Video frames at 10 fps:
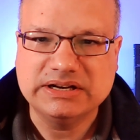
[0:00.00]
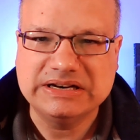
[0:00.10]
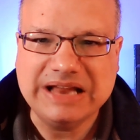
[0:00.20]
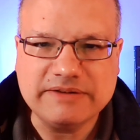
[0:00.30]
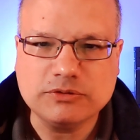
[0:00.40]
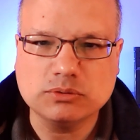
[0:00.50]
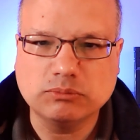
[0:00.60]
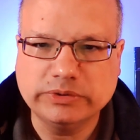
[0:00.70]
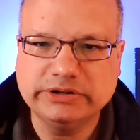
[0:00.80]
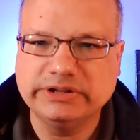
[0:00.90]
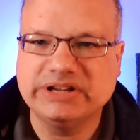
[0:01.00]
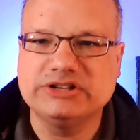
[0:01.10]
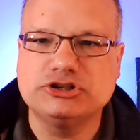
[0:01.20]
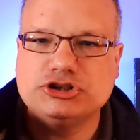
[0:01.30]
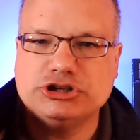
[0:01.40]
never
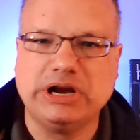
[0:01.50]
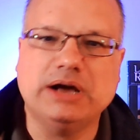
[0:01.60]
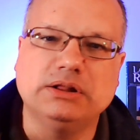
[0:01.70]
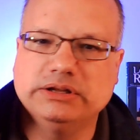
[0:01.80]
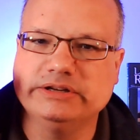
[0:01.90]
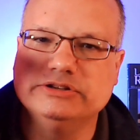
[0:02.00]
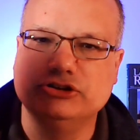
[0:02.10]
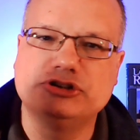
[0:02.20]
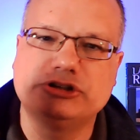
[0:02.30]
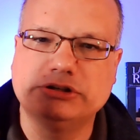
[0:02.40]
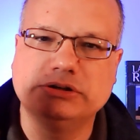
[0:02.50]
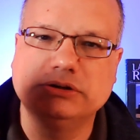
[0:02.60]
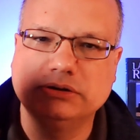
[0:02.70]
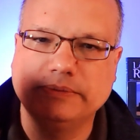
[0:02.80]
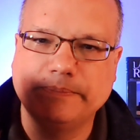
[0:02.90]
really challenged
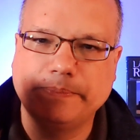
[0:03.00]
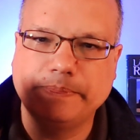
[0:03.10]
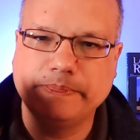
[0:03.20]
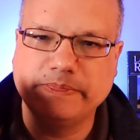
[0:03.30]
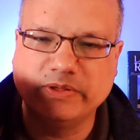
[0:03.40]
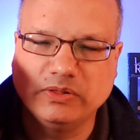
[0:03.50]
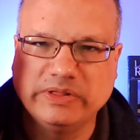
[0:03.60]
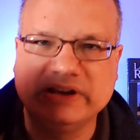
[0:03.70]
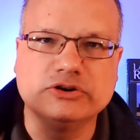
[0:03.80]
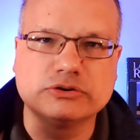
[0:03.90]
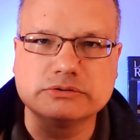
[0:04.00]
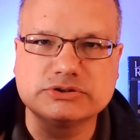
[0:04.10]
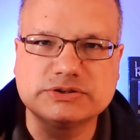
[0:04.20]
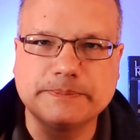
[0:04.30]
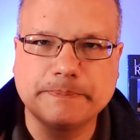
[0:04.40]
the
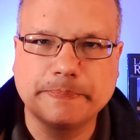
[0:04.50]
leaders,